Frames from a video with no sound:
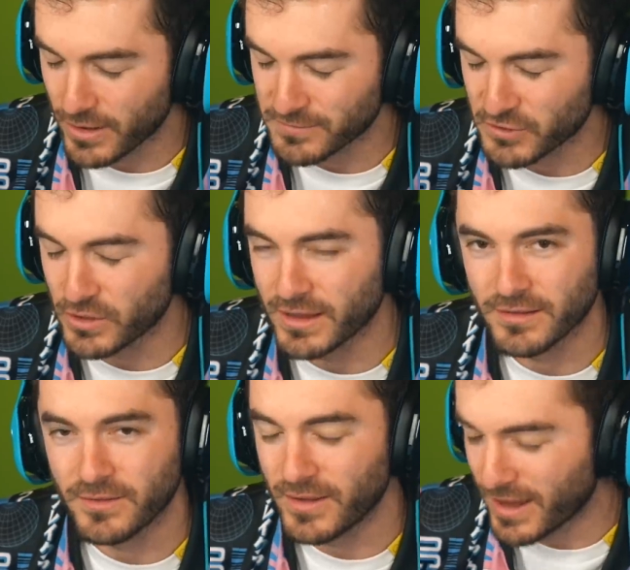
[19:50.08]
you absolutely
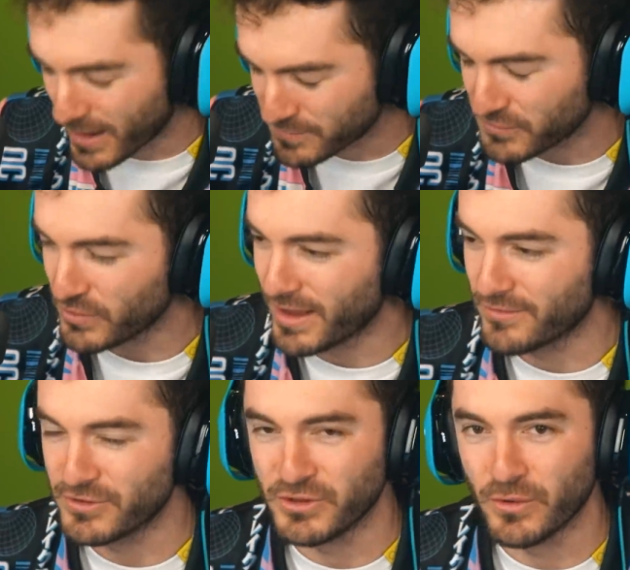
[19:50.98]
have
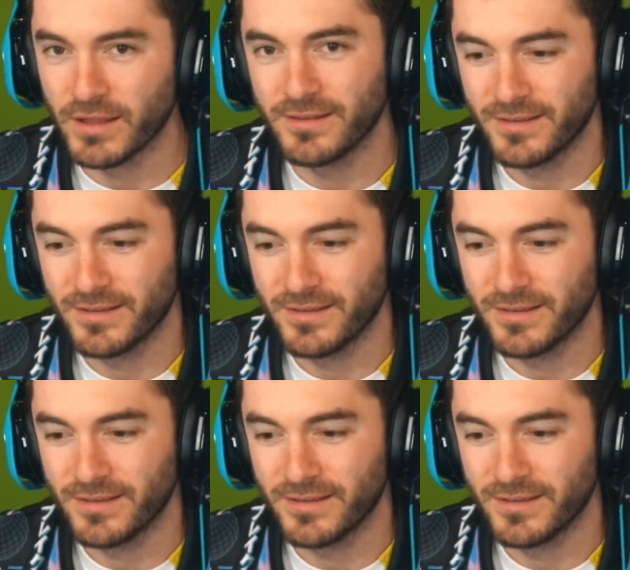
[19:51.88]
to do it. It'll